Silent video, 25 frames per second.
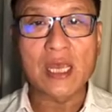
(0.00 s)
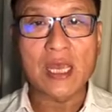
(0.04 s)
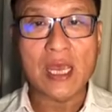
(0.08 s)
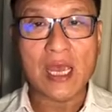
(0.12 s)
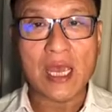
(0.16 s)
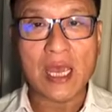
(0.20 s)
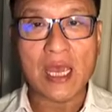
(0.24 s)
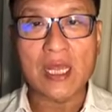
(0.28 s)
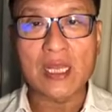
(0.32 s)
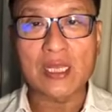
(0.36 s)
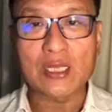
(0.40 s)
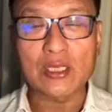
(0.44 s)

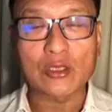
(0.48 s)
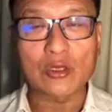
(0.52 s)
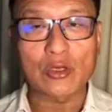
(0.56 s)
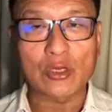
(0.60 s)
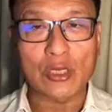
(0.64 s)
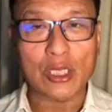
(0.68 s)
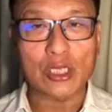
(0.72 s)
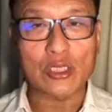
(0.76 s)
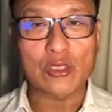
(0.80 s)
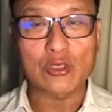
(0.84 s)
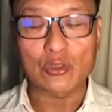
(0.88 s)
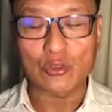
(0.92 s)
and
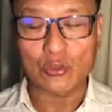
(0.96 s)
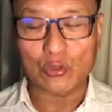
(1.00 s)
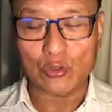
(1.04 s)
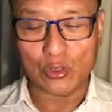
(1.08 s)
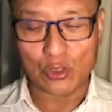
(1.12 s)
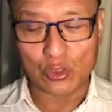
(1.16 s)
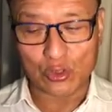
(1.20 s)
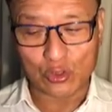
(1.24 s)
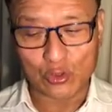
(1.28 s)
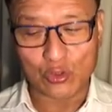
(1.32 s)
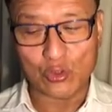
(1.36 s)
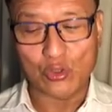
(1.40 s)
connection to
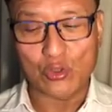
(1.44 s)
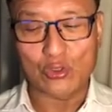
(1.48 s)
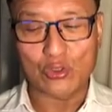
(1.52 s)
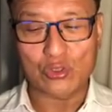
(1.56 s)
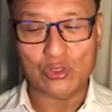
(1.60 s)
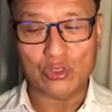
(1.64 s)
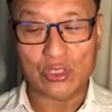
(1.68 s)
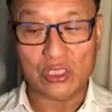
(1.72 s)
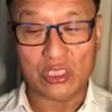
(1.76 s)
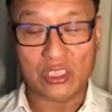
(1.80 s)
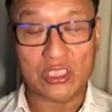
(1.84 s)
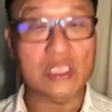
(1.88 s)
the source?
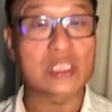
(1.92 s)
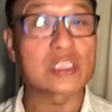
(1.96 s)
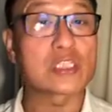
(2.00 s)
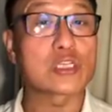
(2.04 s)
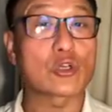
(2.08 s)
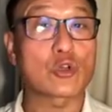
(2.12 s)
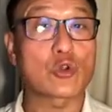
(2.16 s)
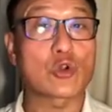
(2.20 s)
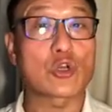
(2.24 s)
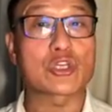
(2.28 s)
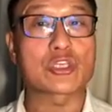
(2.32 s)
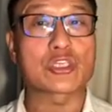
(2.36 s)
So this is a
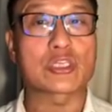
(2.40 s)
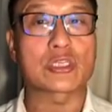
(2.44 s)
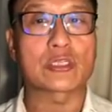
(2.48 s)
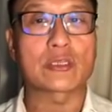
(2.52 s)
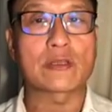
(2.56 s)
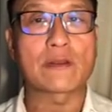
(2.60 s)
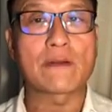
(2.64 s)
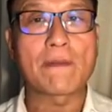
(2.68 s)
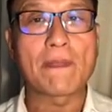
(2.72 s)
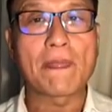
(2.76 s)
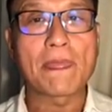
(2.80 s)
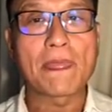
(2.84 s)
question
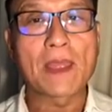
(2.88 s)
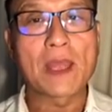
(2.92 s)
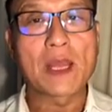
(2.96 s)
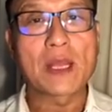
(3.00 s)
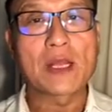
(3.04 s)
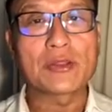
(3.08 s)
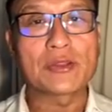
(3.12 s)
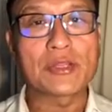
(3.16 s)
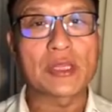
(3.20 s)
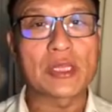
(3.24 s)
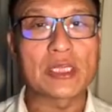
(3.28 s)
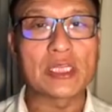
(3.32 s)

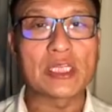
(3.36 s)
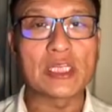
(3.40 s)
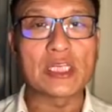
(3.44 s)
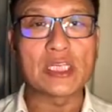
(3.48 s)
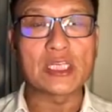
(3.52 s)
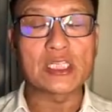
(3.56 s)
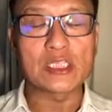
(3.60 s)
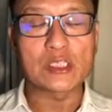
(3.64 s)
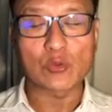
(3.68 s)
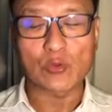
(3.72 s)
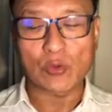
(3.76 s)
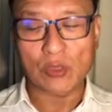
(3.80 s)
that
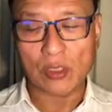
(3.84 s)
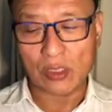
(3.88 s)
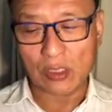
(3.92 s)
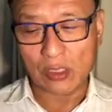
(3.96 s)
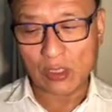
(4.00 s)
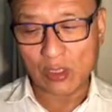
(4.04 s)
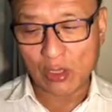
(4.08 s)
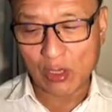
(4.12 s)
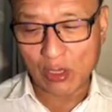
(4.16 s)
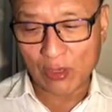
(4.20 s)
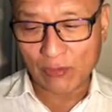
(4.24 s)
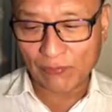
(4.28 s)
each
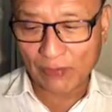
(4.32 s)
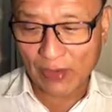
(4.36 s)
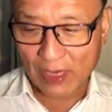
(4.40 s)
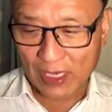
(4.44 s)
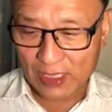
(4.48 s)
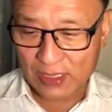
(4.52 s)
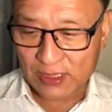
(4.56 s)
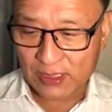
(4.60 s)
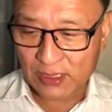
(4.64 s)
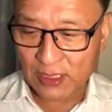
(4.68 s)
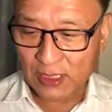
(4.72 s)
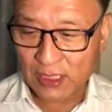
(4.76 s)
one of
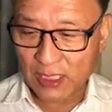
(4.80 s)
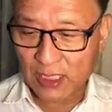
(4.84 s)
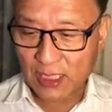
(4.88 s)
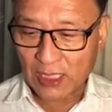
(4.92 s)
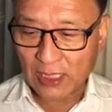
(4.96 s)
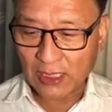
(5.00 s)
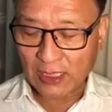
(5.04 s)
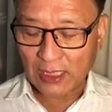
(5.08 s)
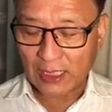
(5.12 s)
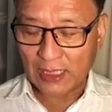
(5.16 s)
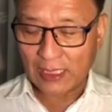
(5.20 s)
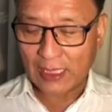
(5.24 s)
us
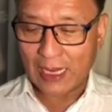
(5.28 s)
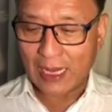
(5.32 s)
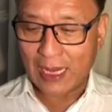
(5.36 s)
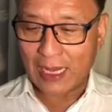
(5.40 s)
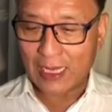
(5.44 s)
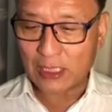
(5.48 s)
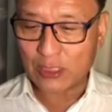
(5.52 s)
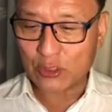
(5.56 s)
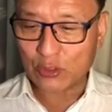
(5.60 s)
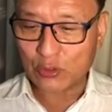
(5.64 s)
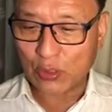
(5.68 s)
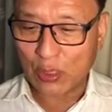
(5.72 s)
can
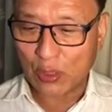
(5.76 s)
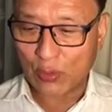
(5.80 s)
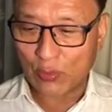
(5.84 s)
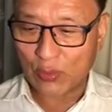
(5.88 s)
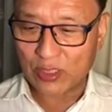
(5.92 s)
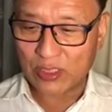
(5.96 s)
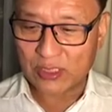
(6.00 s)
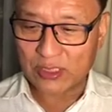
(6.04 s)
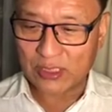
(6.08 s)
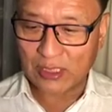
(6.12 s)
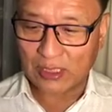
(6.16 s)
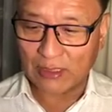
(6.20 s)
ask to
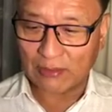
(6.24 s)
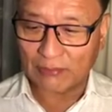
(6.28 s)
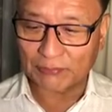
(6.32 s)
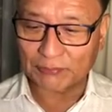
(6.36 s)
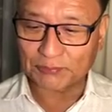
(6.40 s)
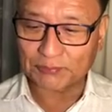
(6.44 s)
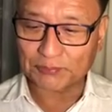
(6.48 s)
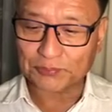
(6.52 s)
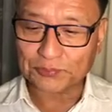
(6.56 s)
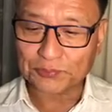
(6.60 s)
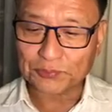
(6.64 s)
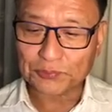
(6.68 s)
ourselves.
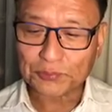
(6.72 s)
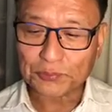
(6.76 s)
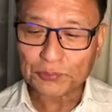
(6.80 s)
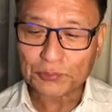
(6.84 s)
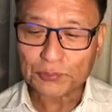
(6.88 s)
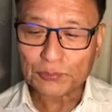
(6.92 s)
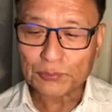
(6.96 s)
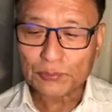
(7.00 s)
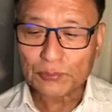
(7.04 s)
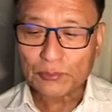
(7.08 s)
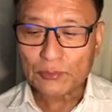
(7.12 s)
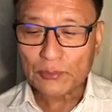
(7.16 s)

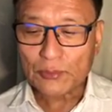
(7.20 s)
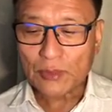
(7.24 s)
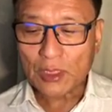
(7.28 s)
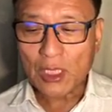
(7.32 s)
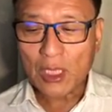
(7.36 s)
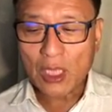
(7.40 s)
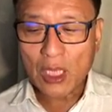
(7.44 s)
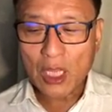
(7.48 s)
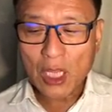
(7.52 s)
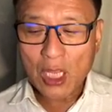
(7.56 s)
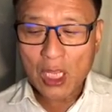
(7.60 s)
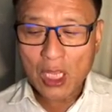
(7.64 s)

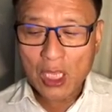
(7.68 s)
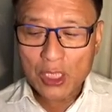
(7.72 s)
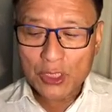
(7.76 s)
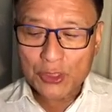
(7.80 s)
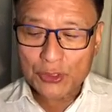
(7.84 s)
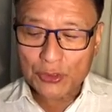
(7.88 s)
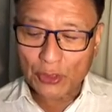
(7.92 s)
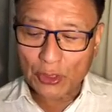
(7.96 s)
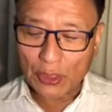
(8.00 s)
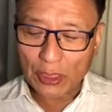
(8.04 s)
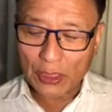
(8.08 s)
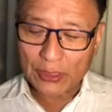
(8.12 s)

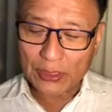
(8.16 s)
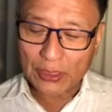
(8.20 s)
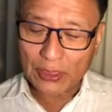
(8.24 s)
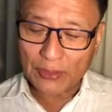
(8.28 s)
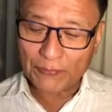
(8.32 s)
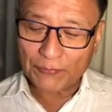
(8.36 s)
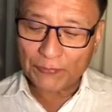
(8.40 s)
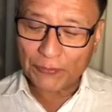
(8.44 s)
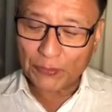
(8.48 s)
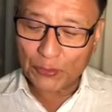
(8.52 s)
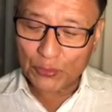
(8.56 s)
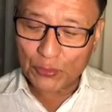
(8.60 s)
So there are a
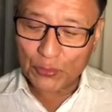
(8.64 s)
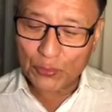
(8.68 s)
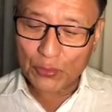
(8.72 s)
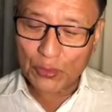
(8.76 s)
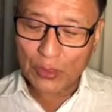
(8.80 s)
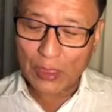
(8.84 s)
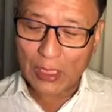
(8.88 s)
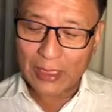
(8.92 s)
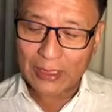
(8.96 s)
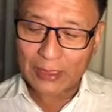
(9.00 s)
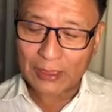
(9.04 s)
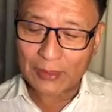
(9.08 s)

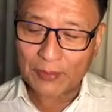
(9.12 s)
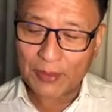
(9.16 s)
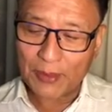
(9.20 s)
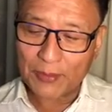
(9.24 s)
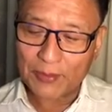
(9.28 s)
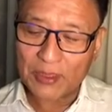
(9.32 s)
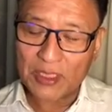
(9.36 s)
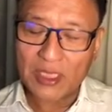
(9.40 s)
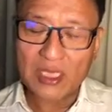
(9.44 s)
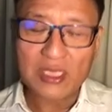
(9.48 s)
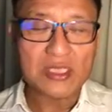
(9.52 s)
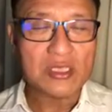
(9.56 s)
few, I think
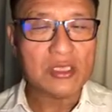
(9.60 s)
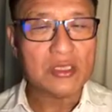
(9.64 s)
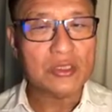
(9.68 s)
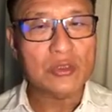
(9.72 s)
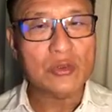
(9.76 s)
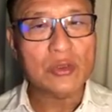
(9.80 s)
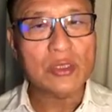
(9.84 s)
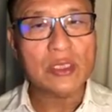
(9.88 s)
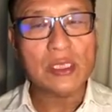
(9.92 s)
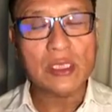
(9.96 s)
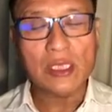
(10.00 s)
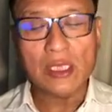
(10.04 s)
maybe there are
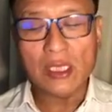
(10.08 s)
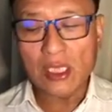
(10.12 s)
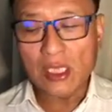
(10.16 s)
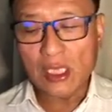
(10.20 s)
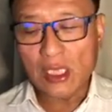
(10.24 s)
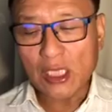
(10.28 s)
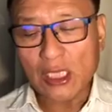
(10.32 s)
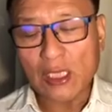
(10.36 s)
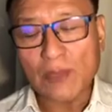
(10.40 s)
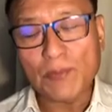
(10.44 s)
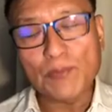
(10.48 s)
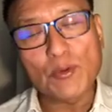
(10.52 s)
three
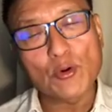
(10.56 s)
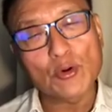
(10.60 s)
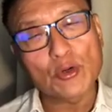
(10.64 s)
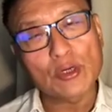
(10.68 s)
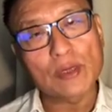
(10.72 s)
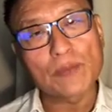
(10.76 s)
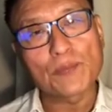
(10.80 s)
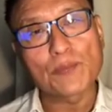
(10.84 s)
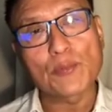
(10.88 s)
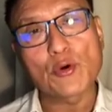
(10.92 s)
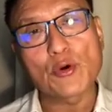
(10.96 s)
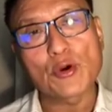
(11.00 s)

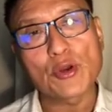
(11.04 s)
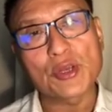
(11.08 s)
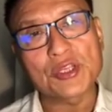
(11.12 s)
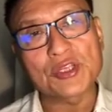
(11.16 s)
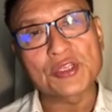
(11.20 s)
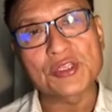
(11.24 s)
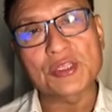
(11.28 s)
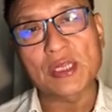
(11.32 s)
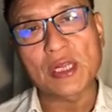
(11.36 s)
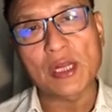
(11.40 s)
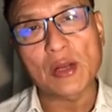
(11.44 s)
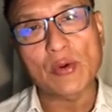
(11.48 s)
important
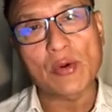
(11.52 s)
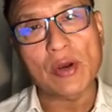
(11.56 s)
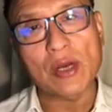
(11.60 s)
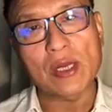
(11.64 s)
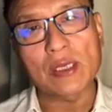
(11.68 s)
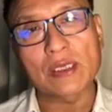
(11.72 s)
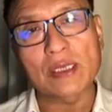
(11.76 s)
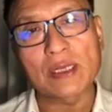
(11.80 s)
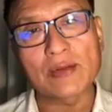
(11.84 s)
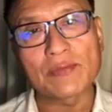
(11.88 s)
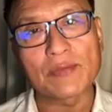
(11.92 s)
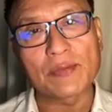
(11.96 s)
points that I
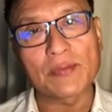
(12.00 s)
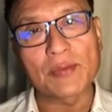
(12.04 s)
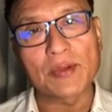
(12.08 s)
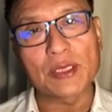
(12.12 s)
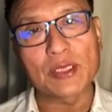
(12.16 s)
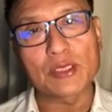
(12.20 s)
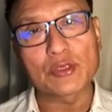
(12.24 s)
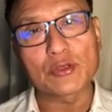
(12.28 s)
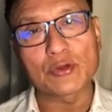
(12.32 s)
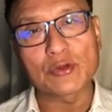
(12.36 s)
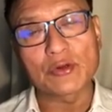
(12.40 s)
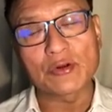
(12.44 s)
want
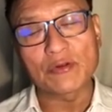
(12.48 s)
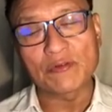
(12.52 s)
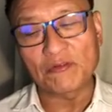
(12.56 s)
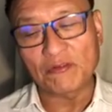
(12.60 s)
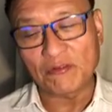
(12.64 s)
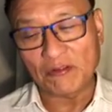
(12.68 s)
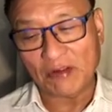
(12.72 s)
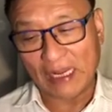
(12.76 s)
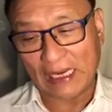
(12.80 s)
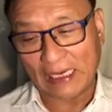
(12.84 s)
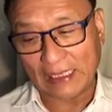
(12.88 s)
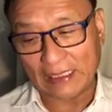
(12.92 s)
everybody to
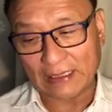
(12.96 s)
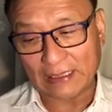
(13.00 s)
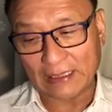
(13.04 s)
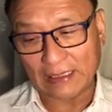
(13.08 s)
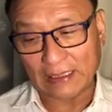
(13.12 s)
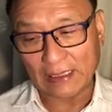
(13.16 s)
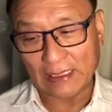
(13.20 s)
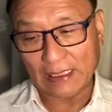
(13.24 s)
reflect.